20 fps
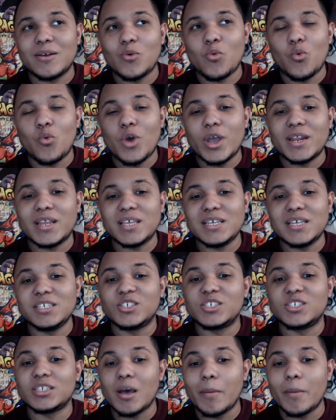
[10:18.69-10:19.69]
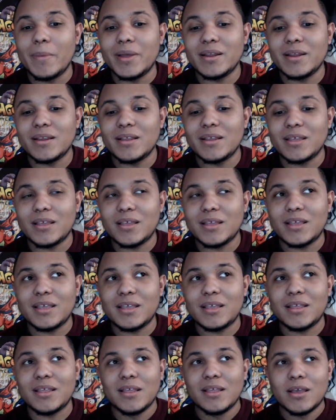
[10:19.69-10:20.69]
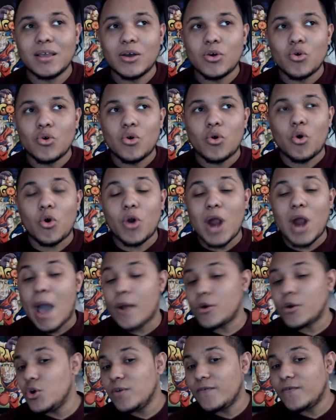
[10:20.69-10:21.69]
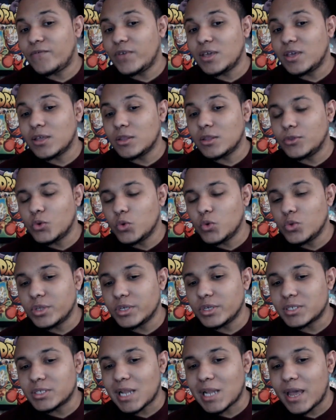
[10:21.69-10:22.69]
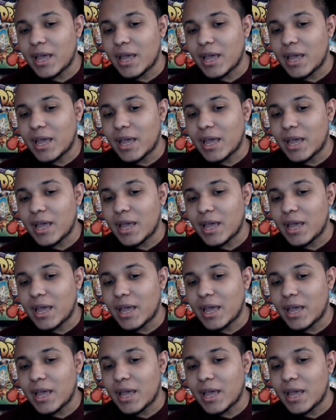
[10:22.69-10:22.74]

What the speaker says: when he summoned, or I don't know if he can do this